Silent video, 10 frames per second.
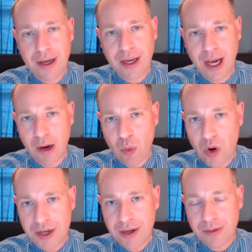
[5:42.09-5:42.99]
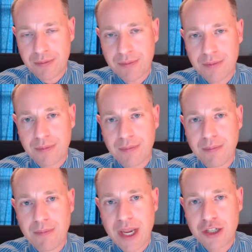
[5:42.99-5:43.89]
Now, I want to
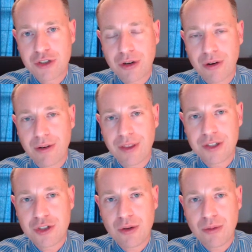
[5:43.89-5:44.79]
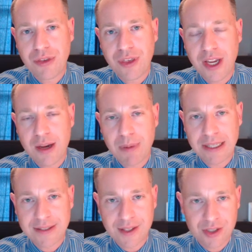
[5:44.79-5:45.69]
make sure that you think
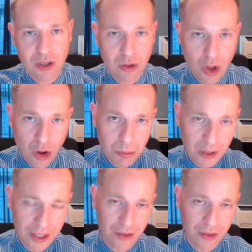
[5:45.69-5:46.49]
about this globally,